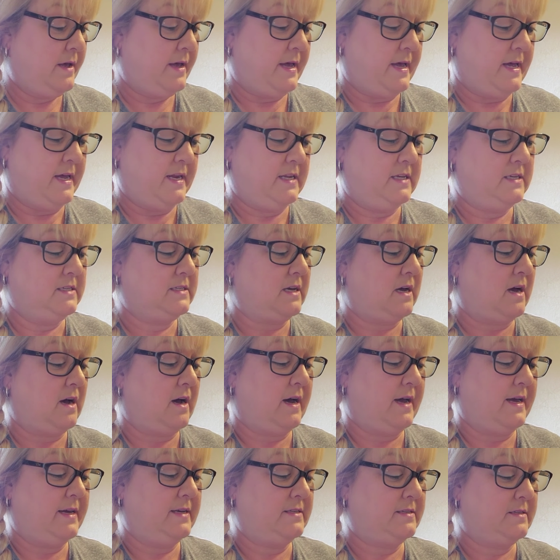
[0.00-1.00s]
Eddie's
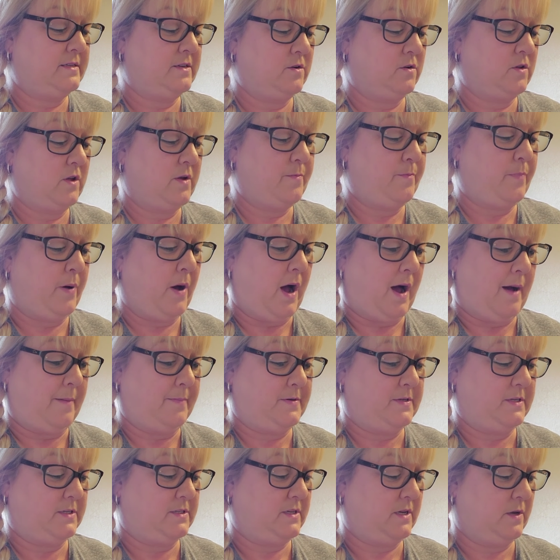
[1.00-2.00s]
eyes nearly
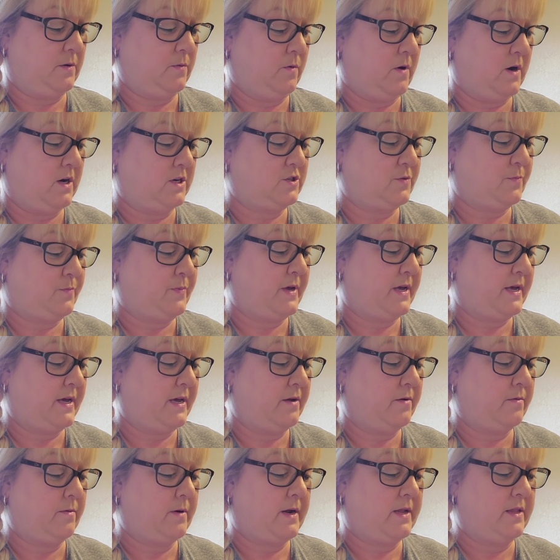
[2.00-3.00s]
popped as he watched Big
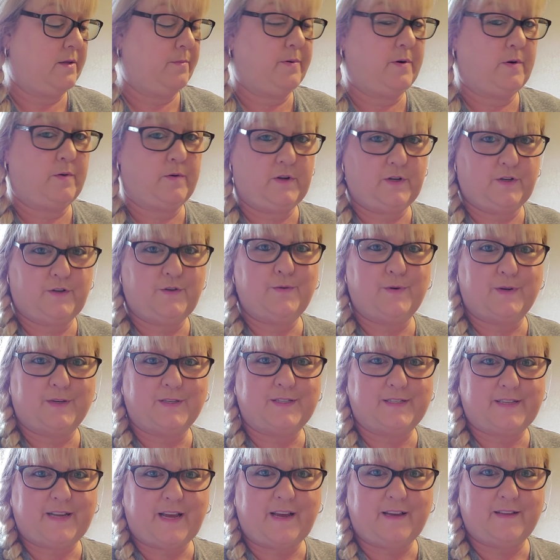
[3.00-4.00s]
Ed ride the pony to a
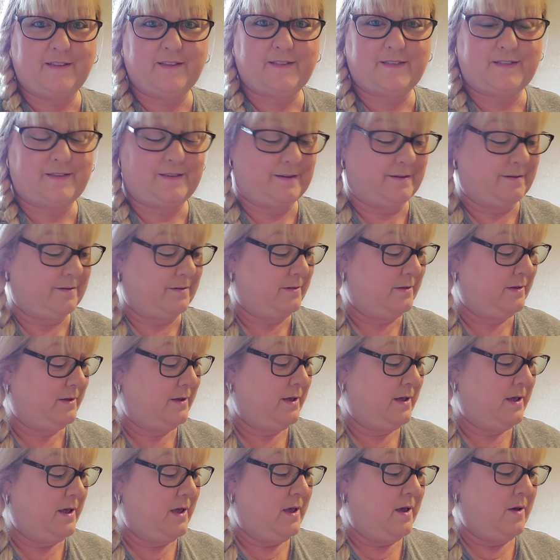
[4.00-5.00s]
standstill.
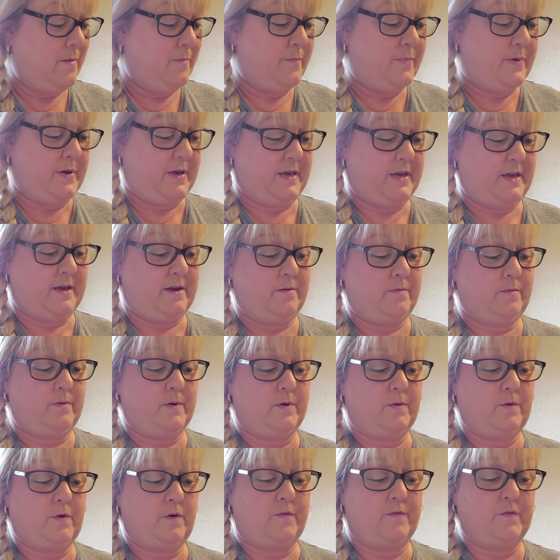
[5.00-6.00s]
Big Ed
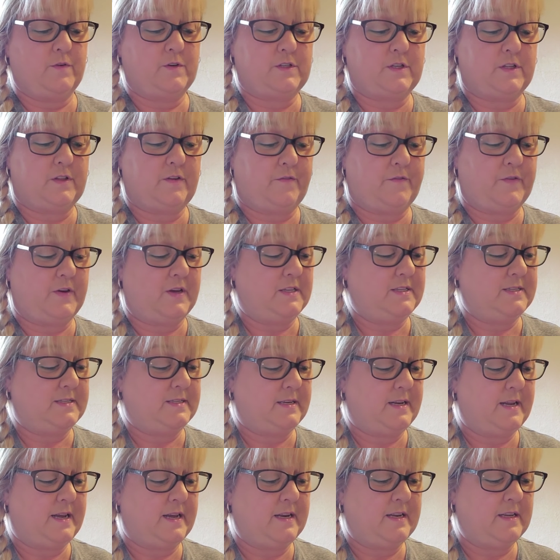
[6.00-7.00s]
rode over to the fence,
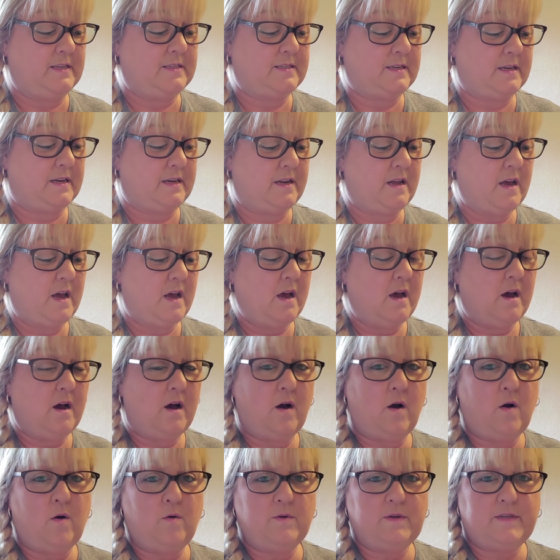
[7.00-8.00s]
and Eddie said,
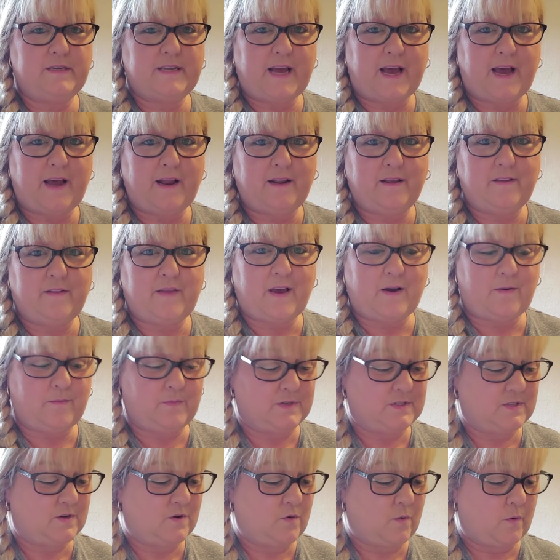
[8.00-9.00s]
"Oh, Daddy, that
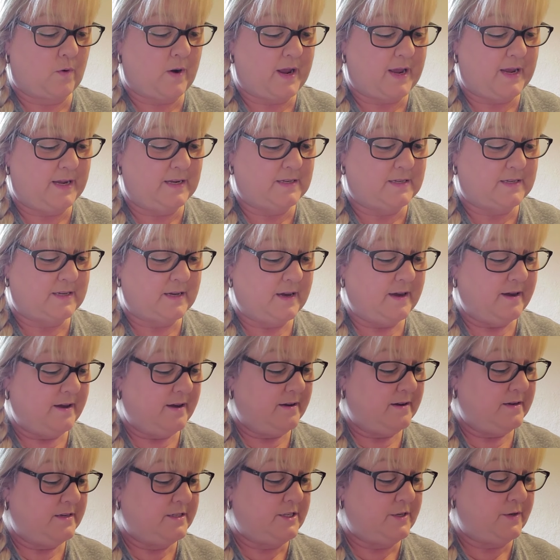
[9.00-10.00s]
was great.
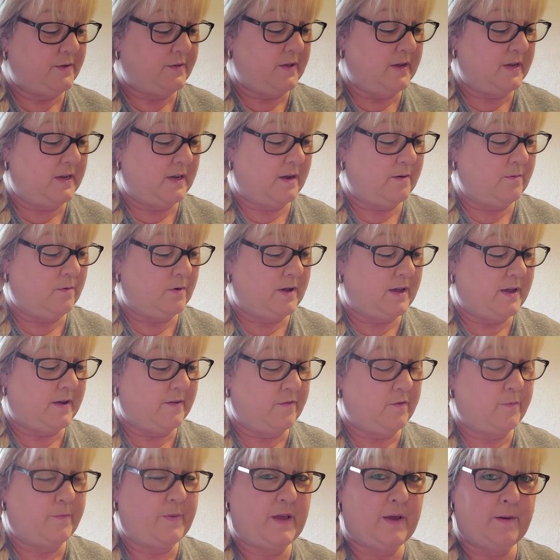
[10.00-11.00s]
Do you think I will
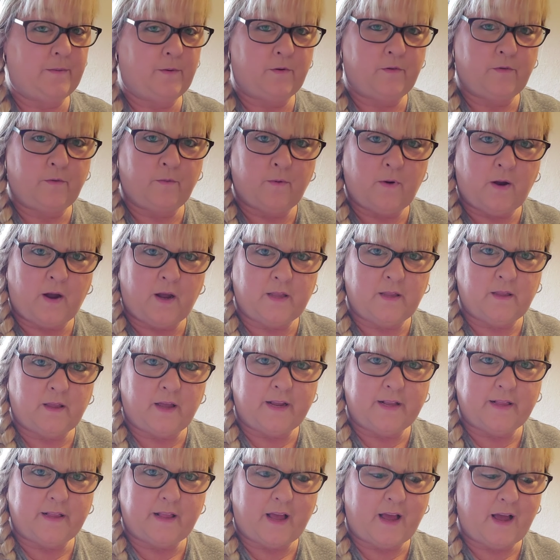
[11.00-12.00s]
ever be able to ride
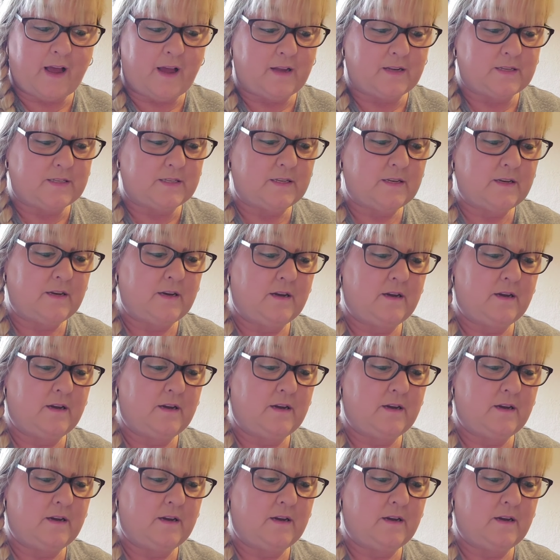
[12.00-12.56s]
like that?"